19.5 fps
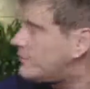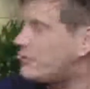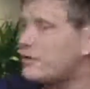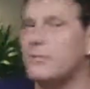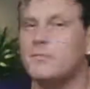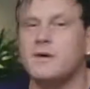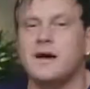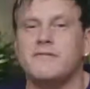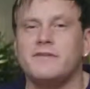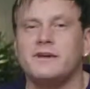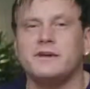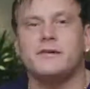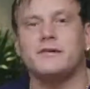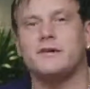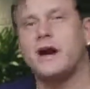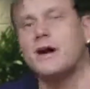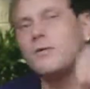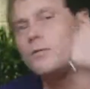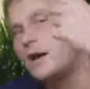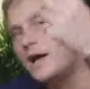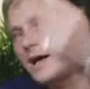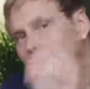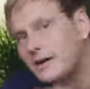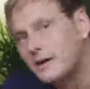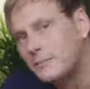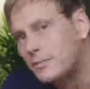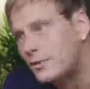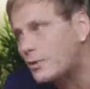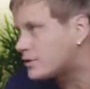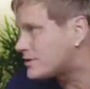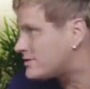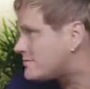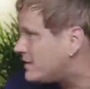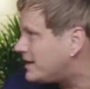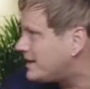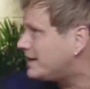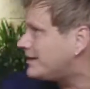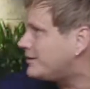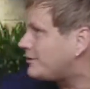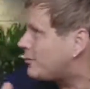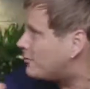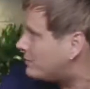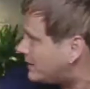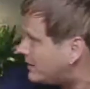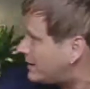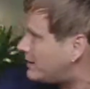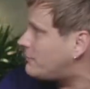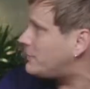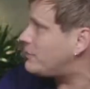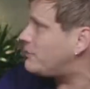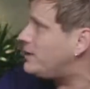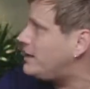From having the downline reports coming every